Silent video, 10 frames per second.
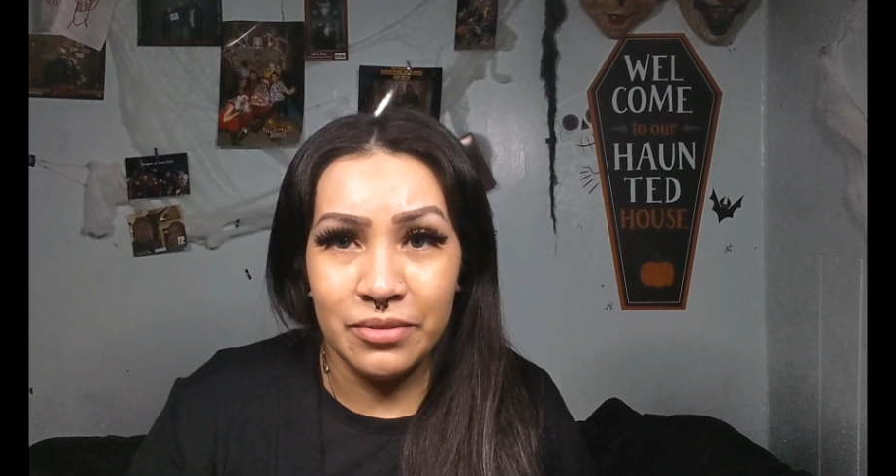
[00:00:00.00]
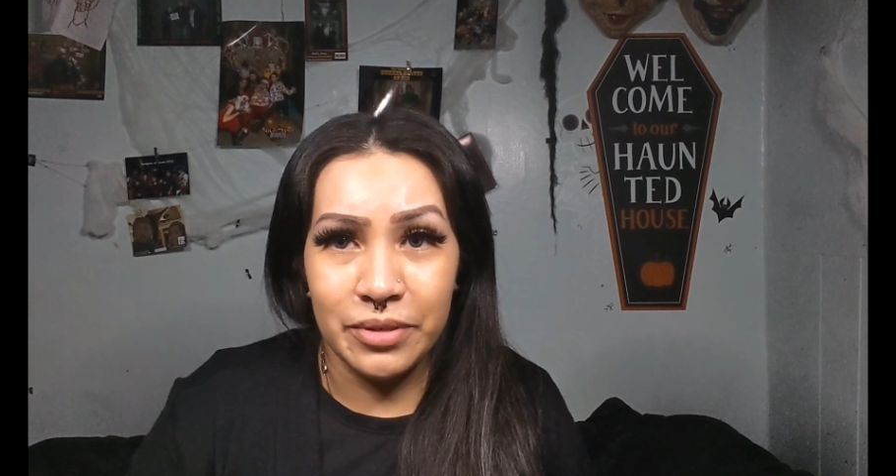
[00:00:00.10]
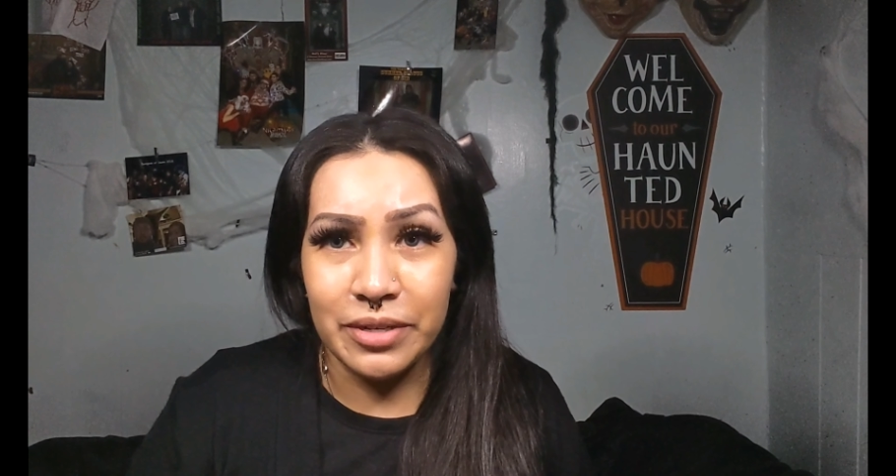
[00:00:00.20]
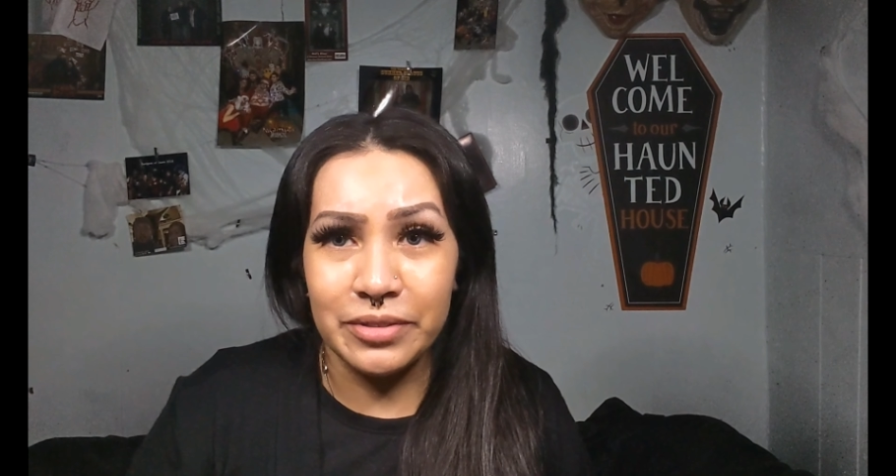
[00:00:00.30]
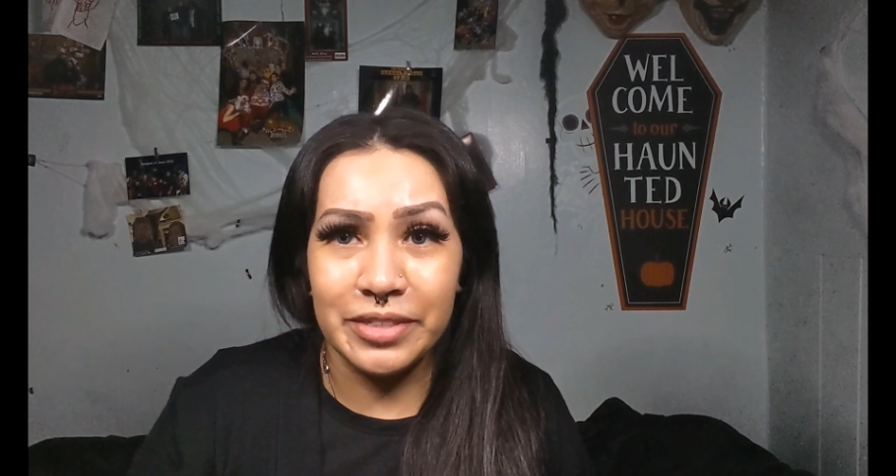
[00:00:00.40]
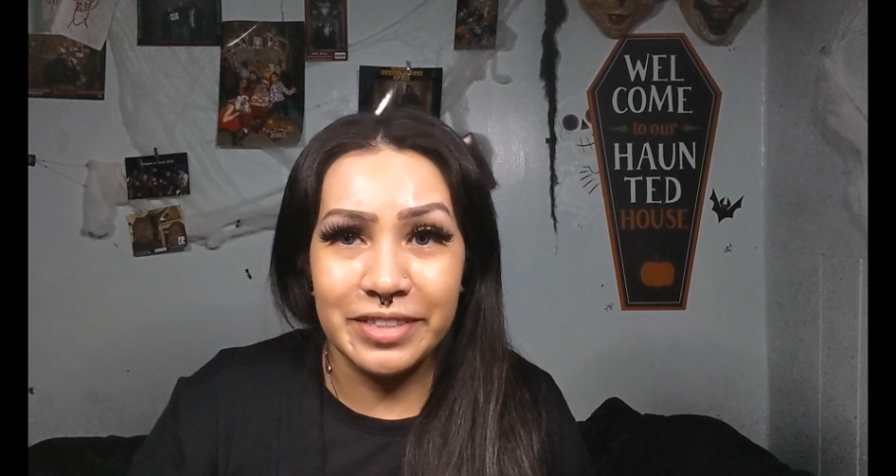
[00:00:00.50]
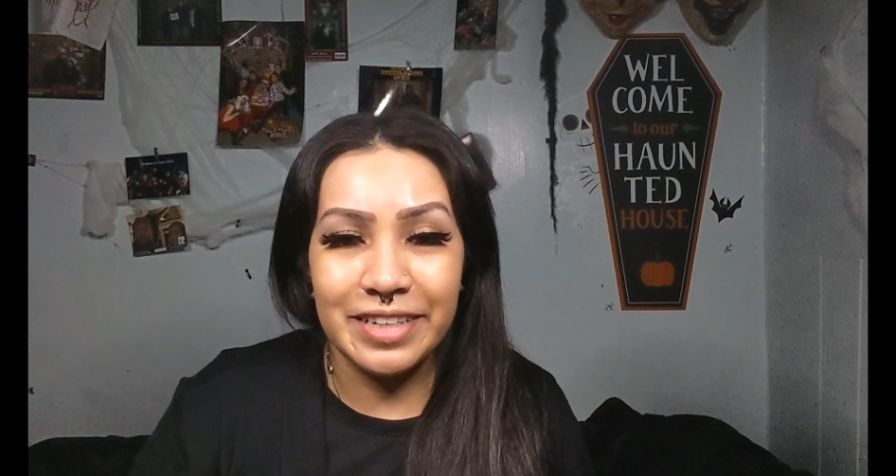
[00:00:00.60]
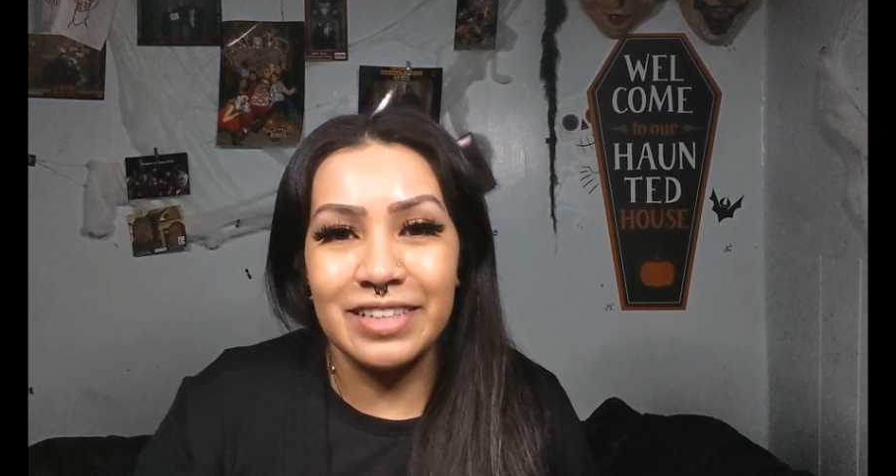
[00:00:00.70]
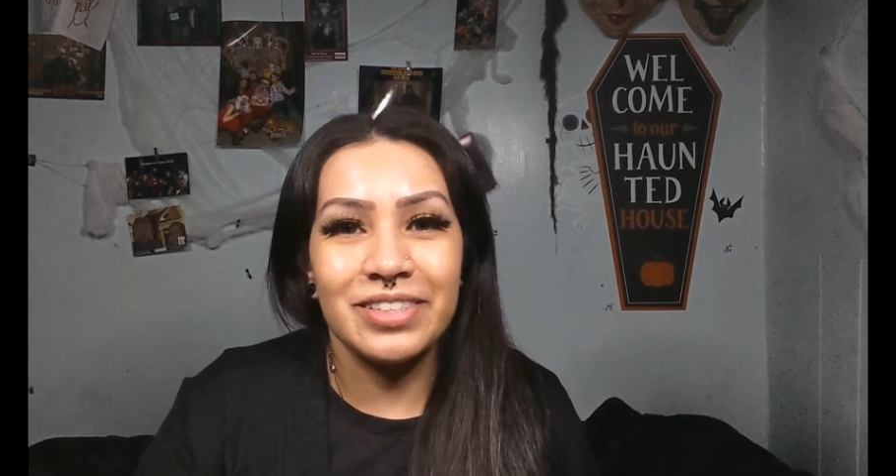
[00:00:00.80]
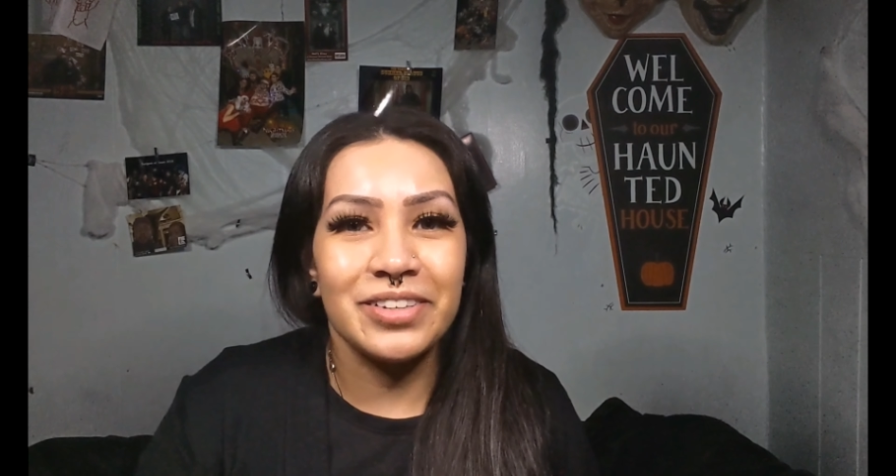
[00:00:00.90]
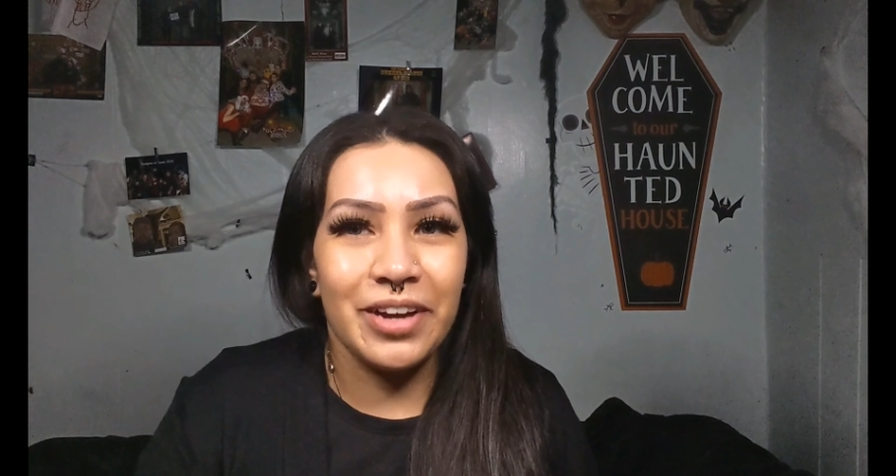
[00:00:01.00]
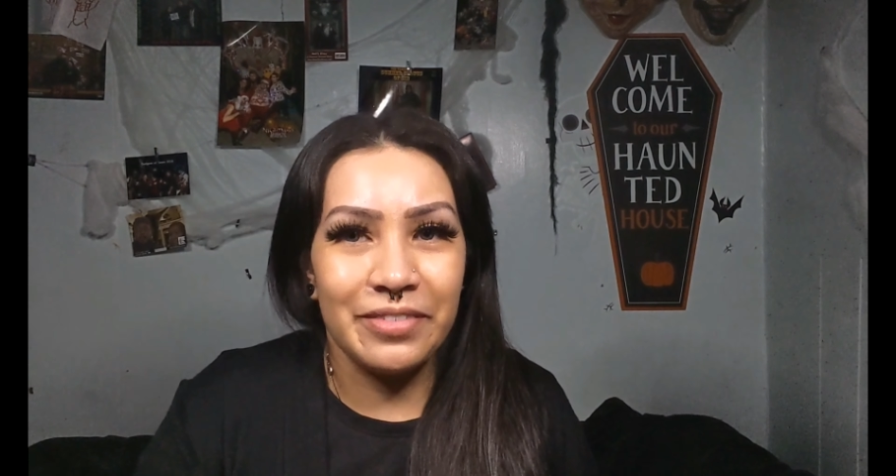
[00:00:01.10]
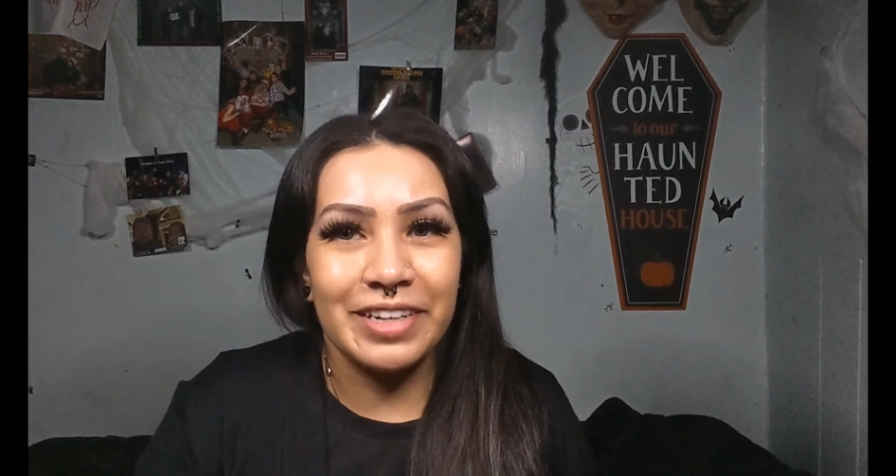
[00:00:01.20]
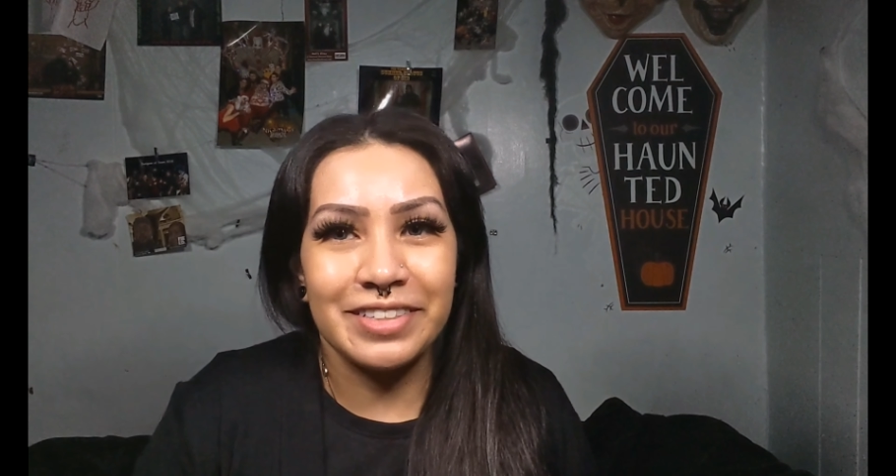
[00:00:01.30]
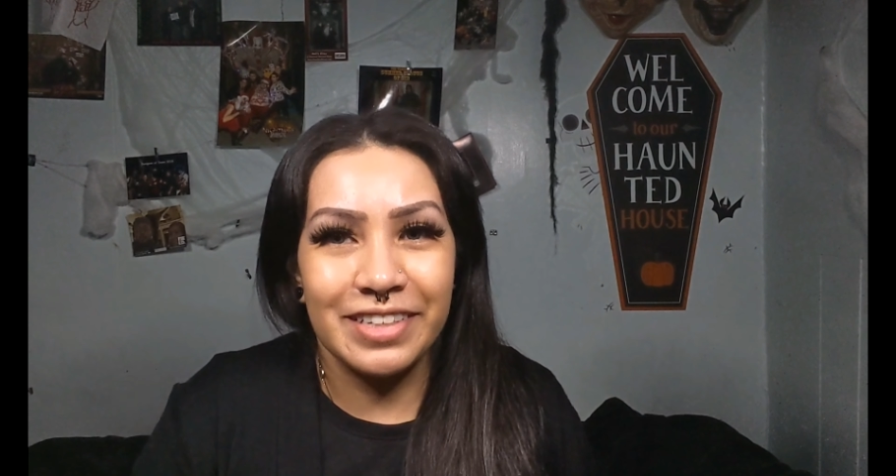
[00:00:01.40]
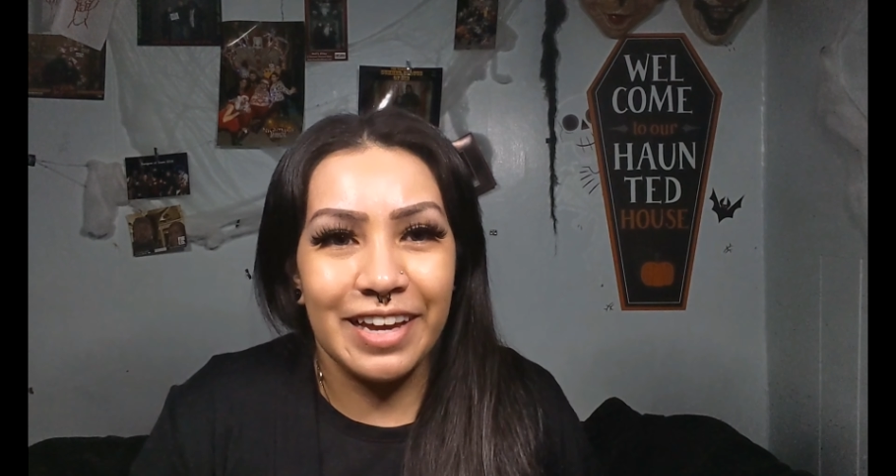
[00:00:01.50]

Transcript: whoa, you can dance. So I've actually